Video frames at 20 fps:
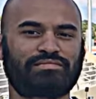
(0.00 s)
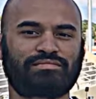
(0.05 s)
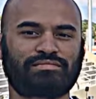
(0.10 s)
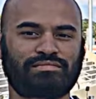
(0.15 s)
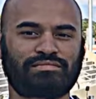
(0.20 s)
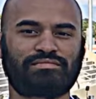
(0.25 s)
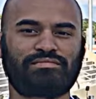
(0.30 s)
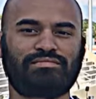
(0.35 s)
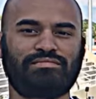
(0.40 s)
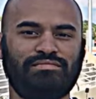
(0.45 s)

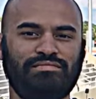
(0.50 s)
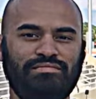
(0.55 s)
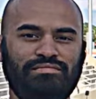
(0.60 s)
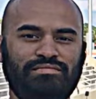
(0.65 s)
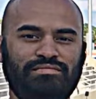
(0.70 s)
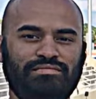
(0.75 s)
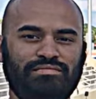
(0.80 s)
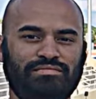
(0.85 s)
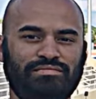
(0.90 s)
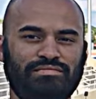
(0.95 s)

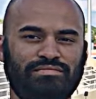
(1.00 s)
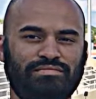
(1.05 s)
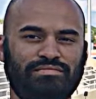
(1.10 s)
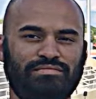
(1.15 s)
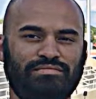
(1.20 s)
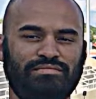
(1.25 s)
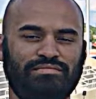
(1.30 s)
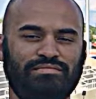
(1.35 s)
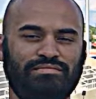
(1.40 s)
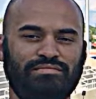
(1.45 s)

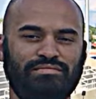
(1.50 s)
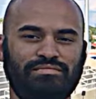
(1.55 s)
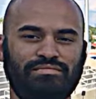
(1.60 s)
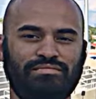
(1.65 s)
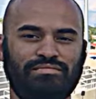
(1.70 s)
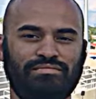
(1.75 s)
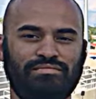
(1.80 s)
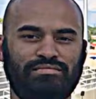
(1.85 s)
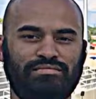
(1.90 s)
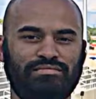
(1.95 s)

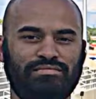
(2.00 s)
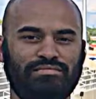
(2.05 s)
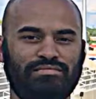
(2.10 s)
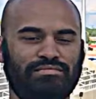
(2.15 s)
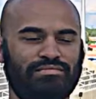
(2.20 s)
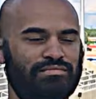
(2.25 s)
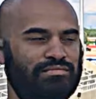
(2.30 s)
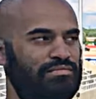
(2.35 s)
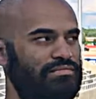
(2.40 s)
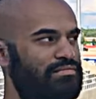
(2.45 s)

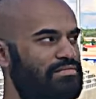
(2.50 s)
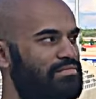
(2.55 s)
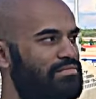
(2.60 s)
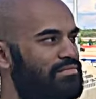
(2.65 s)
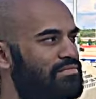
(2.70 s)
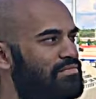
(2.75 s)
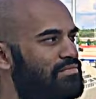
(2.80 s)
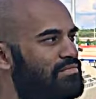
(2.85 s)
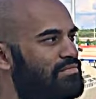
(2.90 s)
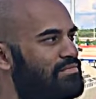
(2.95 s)

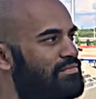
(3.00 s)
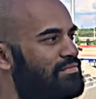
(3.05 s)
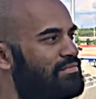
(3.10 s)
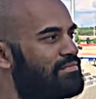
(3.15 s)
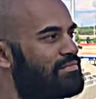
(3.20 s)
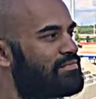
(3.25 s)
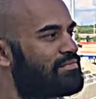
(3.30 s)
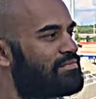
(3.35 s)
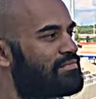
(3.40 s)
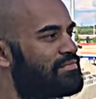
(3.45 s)

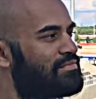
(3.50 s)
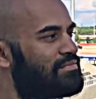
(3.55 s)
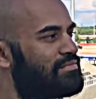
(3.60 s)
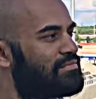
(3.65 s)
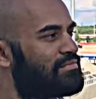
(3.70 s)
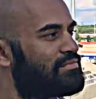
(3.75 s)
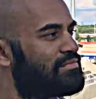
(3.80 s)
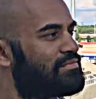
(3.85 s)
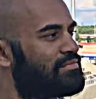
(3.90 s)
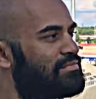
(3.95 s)

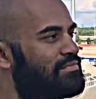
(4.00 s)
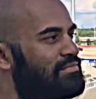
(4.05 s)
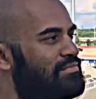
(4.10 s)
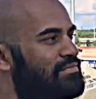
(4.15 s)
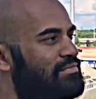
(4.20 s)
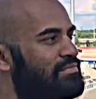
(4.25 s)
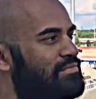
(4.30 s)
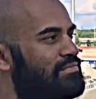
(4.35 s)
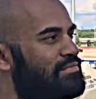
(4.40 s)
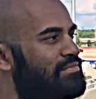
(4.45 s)

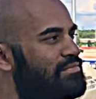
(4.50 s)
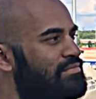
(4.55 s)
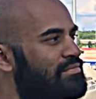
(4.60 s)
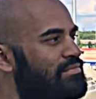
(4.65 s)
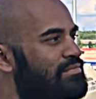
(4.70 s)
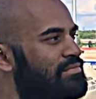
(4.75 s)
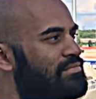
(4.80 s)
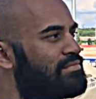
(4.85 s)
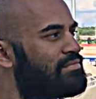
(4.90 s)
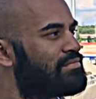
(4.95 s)

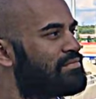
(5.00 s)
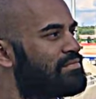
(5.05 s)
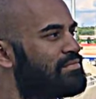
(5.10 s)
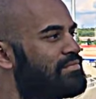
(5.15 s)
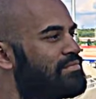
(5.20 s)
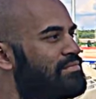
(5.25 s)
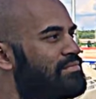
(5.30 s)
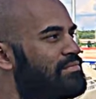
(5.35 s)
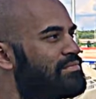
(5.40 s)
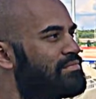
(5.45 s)

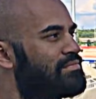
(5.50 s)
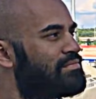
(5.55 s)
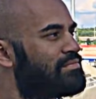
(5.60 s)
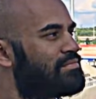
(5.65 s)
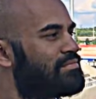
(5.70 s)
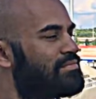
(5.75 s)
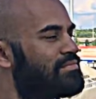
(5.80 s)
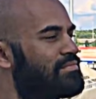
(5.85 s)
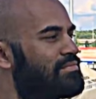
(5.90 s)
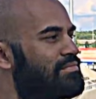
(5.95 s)

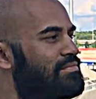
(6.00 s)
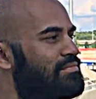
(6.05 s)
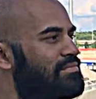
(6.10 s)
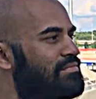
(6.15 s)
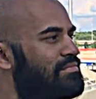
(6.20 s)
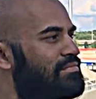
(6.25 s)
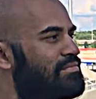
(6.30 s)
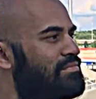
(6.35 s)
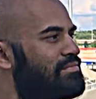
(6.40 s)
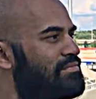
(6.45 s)

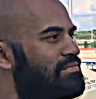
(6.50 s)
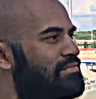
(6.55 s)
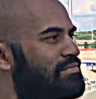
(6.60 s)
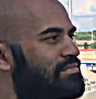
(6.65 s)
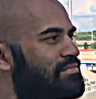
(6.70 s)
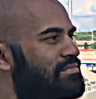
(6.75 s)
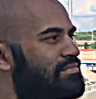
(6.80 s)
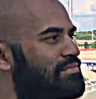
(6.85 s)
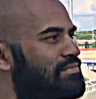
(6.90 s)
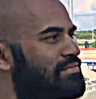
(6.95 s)

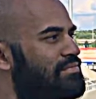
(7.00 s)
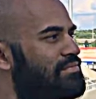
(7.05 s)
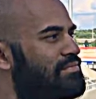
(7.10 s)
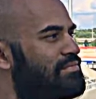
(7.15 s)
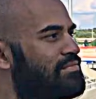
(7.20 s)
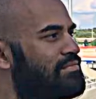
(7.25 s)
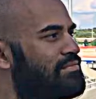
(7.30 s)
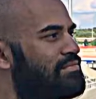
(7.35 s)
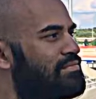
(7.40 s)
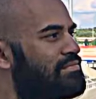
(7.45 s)

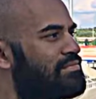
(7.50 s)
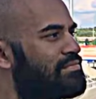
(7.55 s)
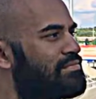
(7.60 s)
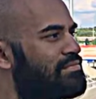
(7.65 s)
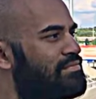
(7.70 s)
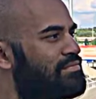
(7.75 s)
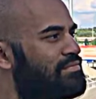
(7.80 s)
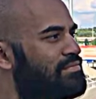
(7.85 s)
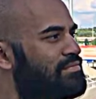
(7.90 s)
(not speaking)